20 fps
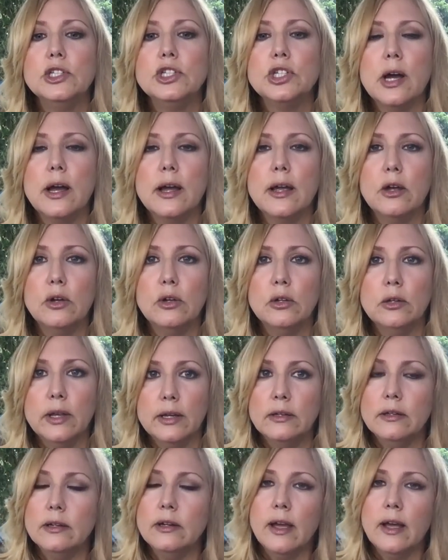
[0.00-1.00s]
child
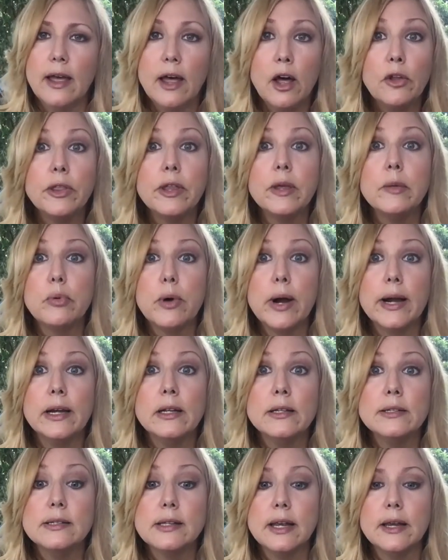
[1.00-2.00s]
and a healthy
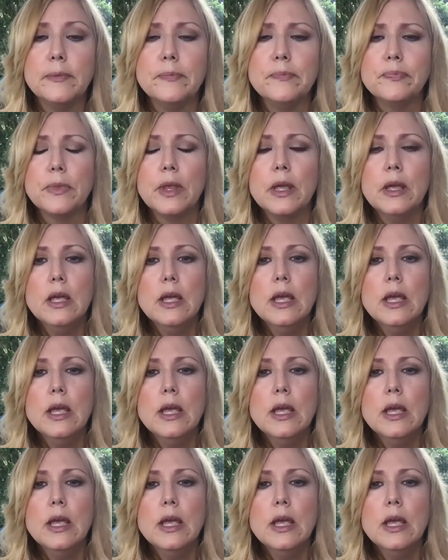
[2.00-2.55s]
pregnancy.